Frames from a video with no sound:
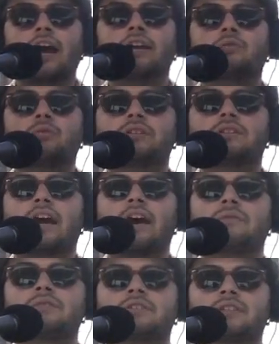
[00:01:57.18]
I would
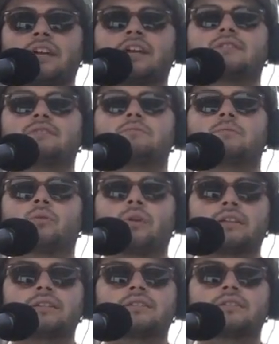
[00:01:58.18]
have to say it's
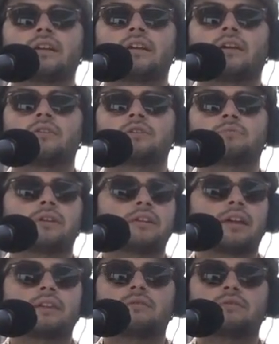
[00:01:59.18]
great to study others, but
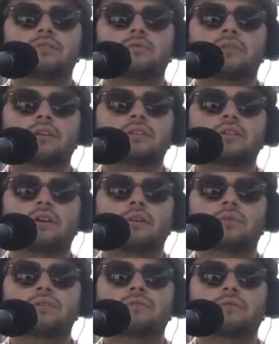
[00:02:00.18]
like just what the guitar
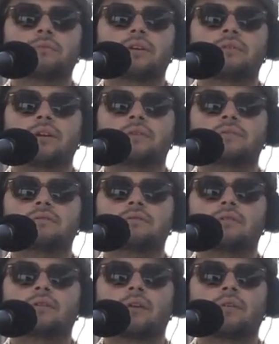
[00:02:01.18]
was for me when I was
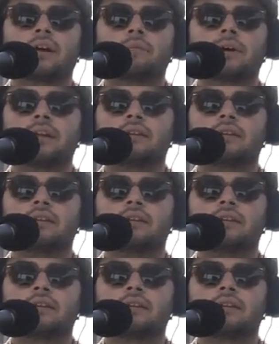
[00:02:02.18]
growing up, I